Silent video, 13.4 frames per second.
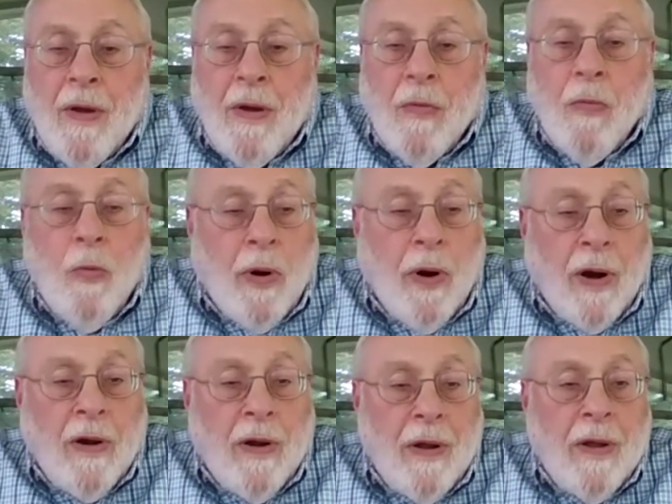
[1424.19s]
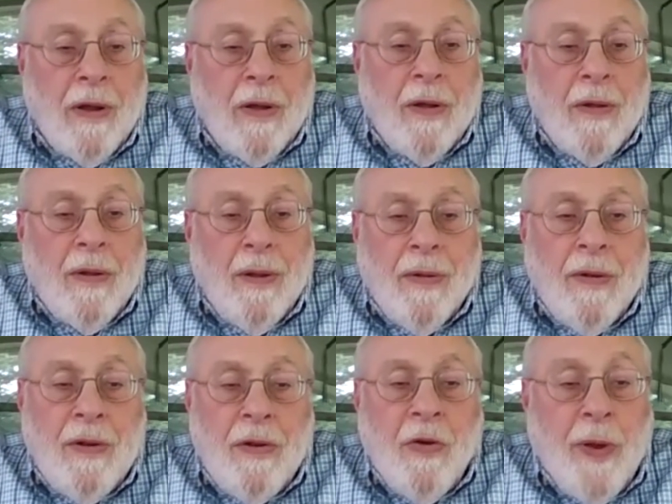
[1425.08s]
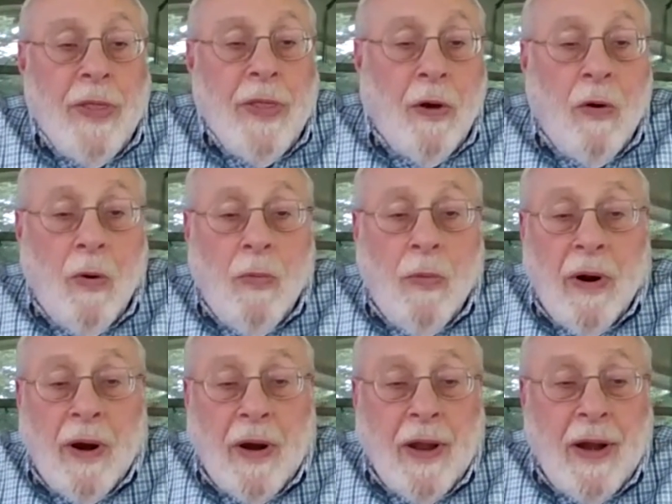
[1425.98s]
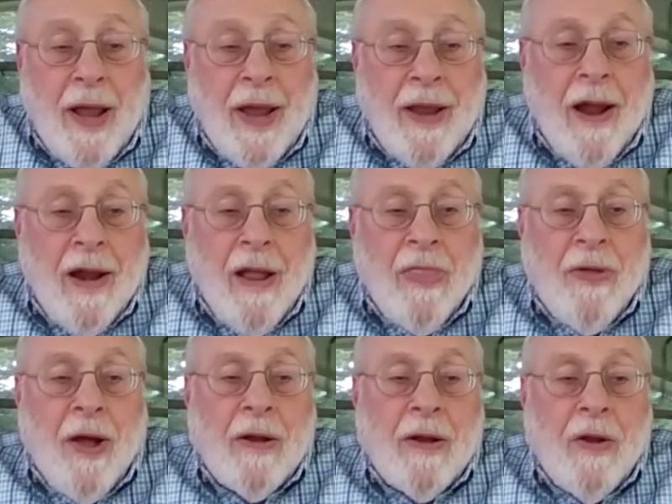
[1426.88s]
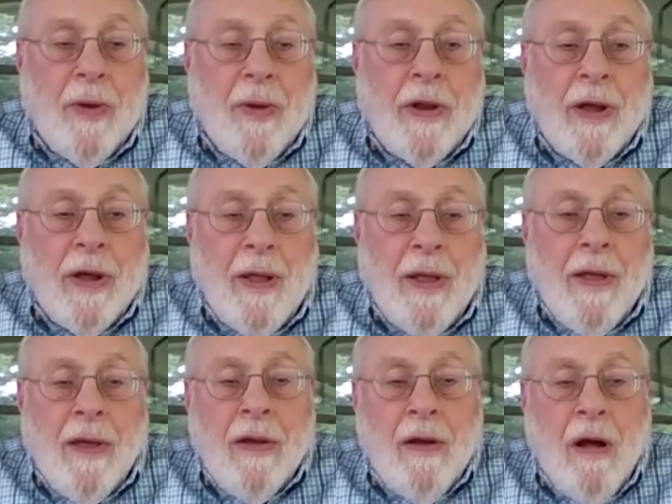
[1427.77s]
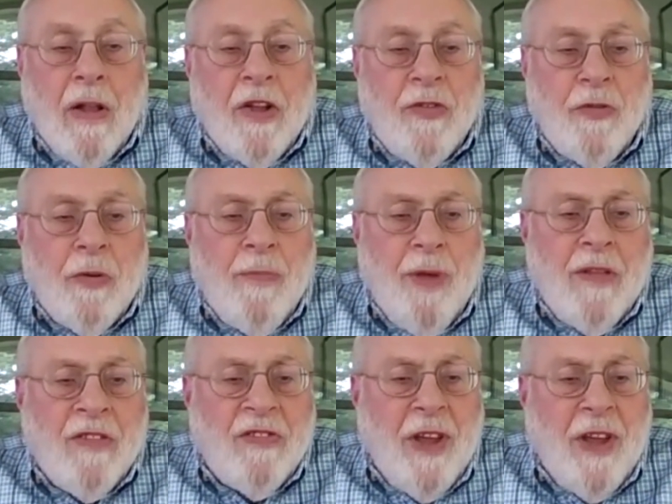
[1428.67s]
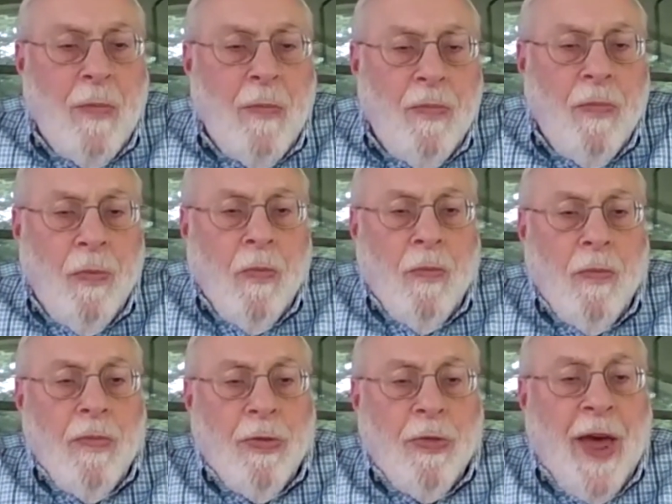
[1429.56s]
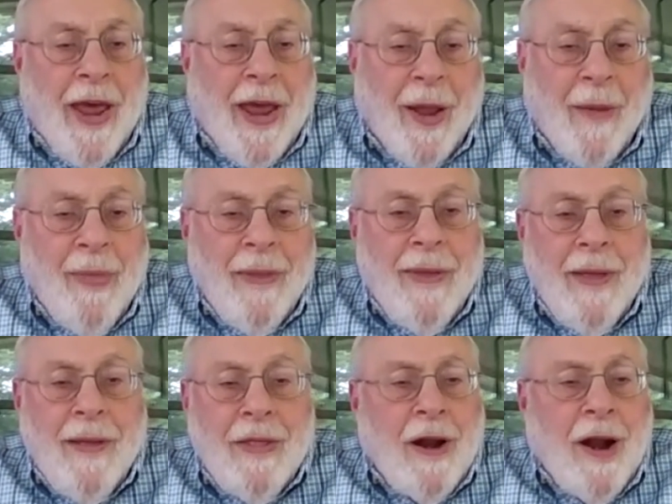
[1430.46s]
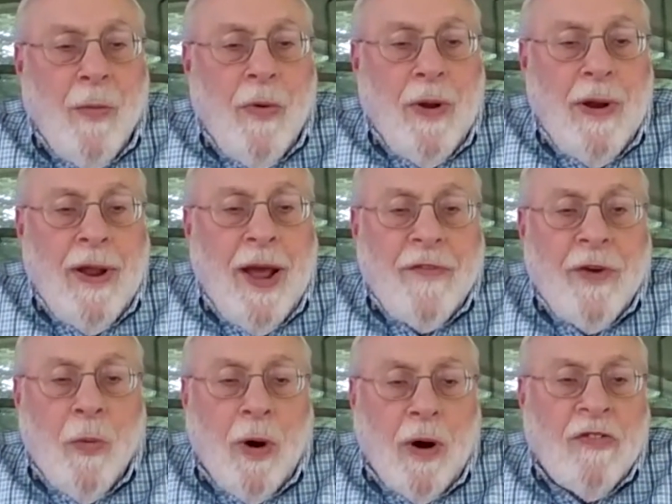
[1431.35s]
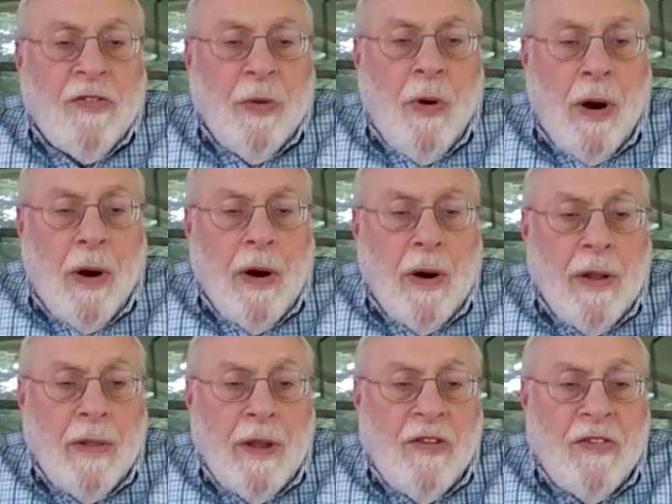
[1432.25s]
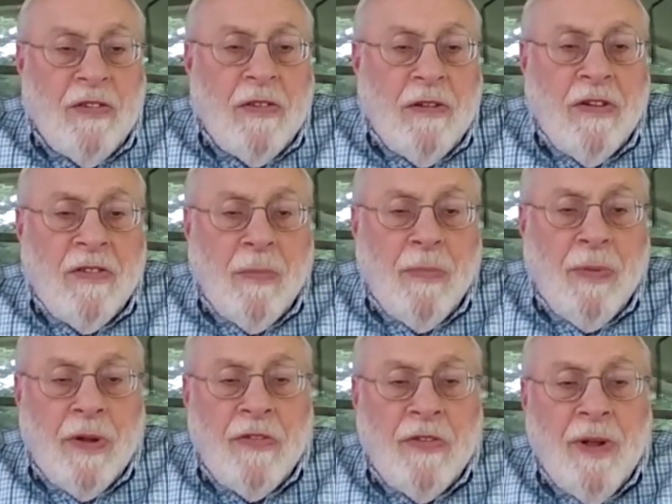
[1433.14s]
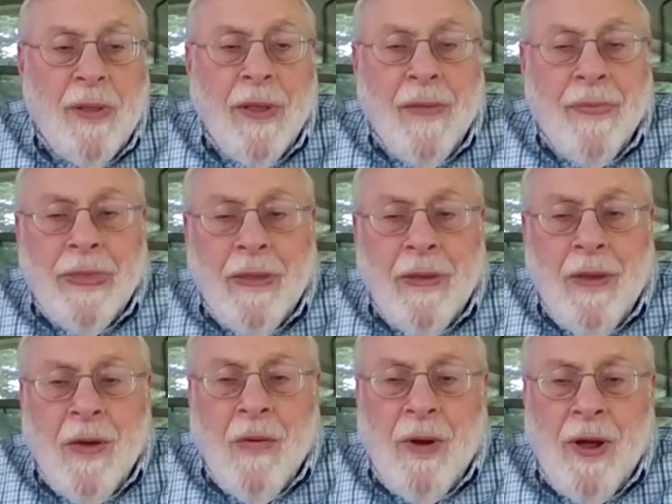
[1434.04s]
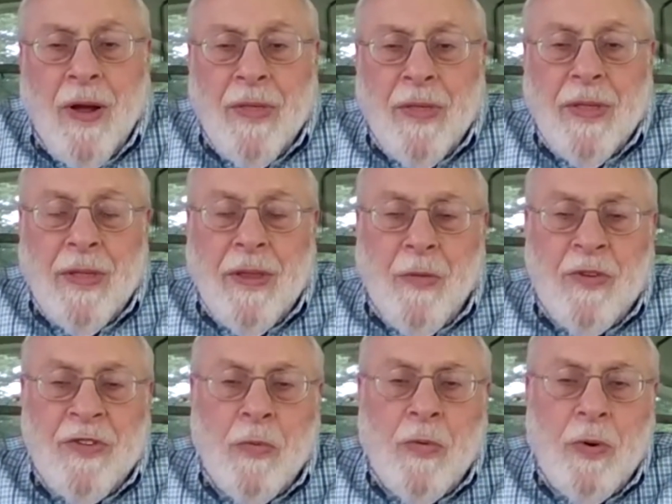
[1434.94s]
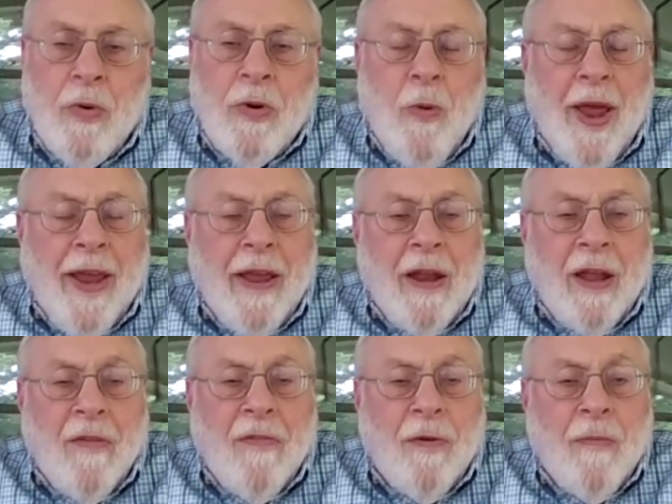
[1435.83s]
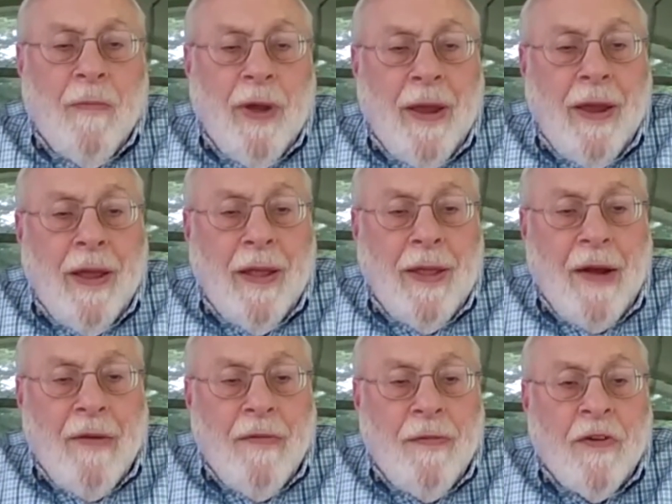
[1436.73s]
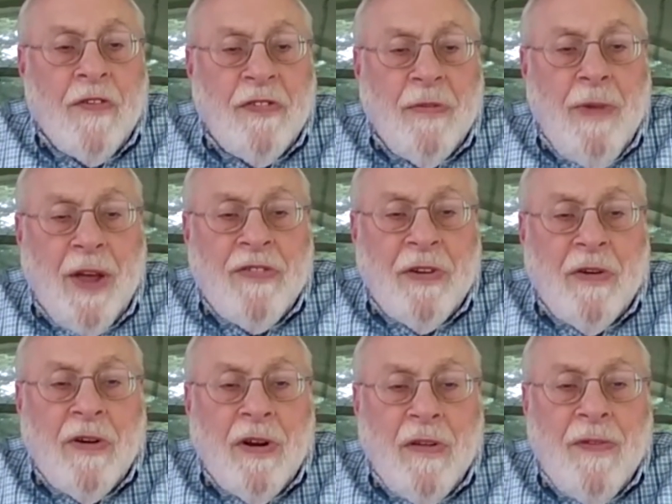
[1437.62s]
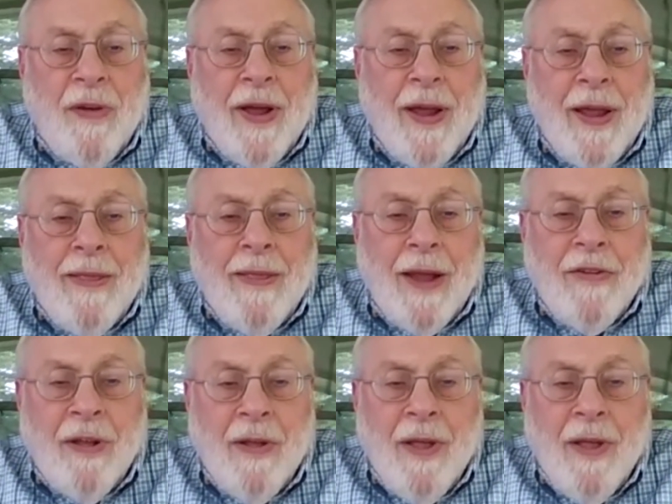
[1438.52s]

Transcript: work doing the homework, and I kind of thought going to college would be the same thing, that I wouldn't have to work so hard in these disciplines. Well, it was a rude awakening for me that first semester to find that